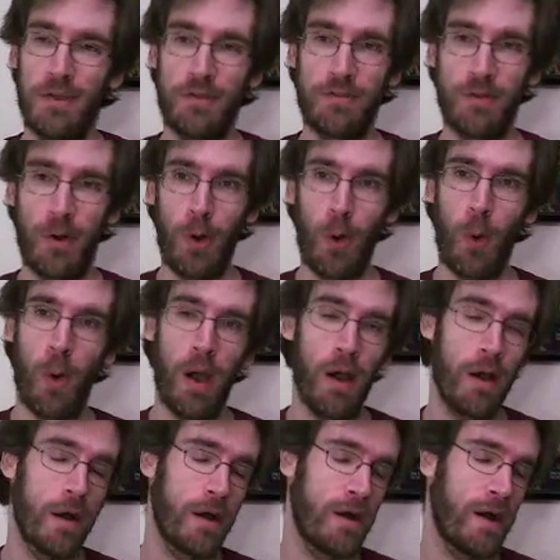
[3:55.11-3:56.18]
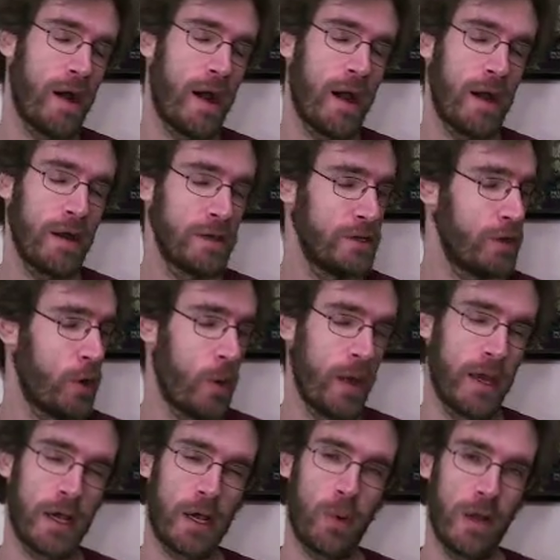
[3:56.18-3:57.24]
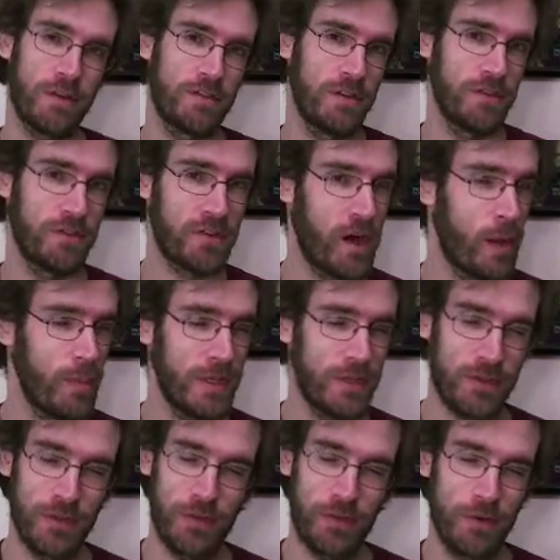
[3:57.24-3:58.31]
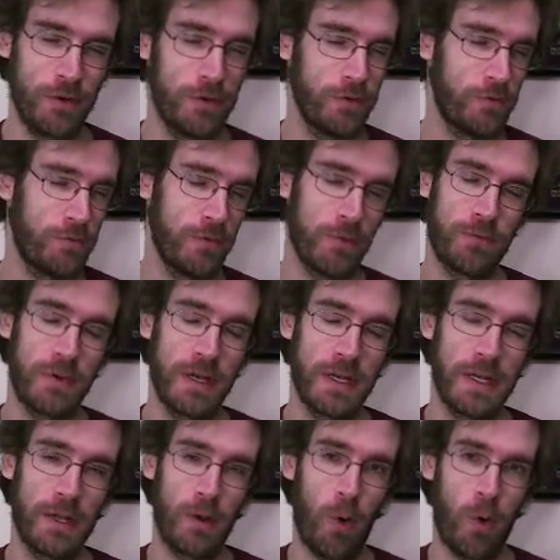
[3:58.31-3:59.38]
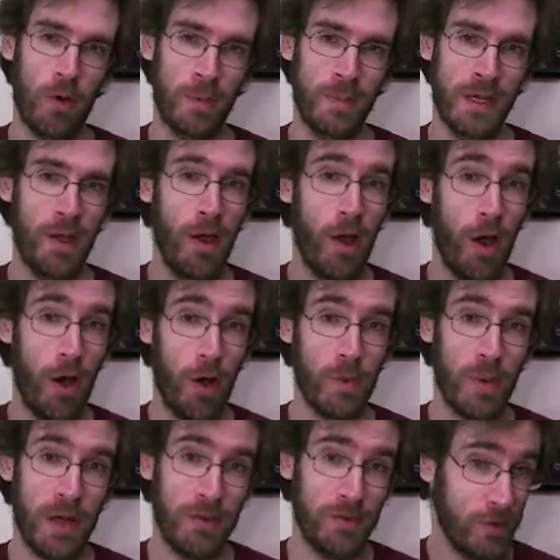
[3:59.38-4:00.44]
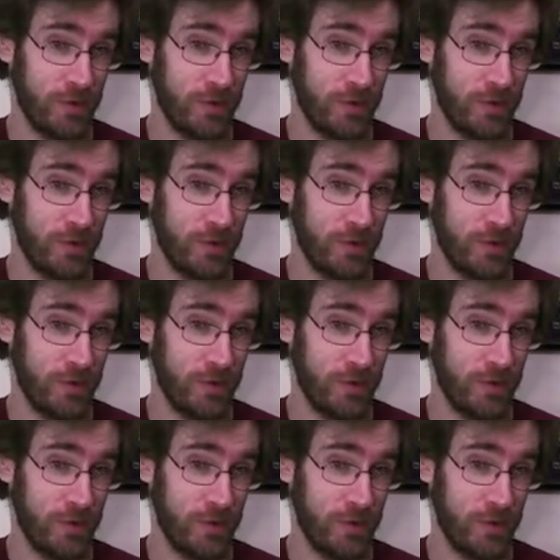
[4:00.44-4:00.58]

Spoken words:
So any questions, comments, concerns, feel free to get a hold of me. Otherwise, I'll